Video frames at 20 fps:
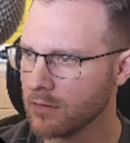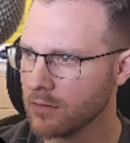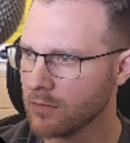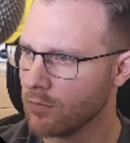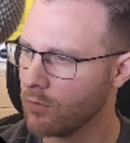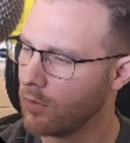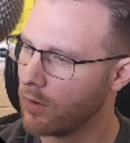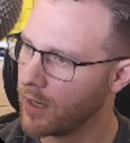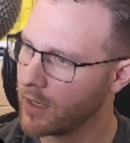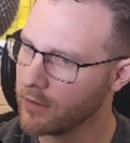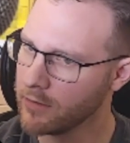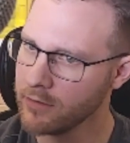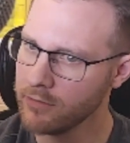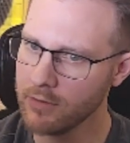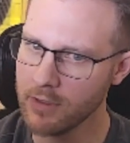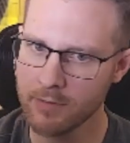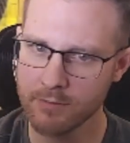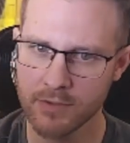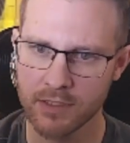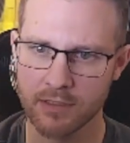Why are you
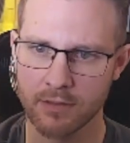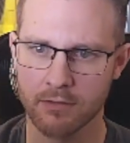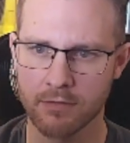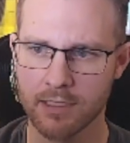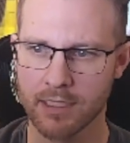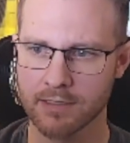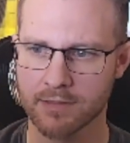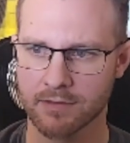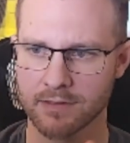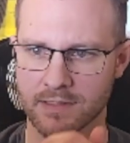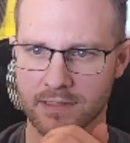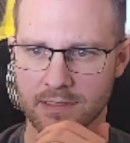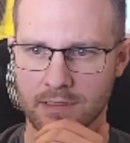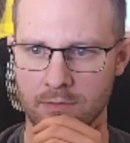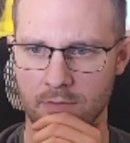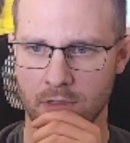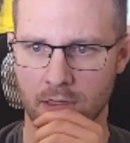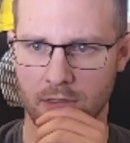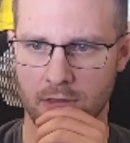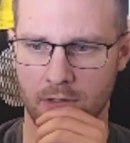empty? Okay, so let's see
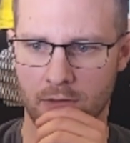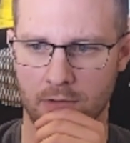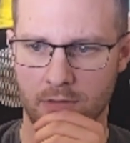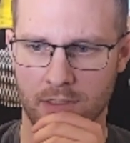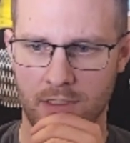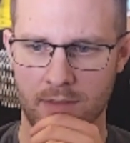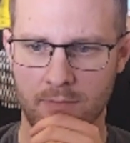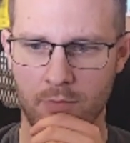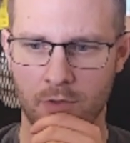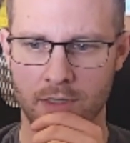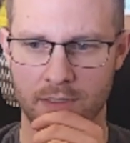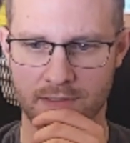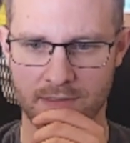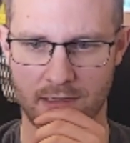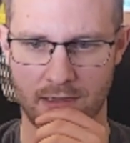what code he brings up.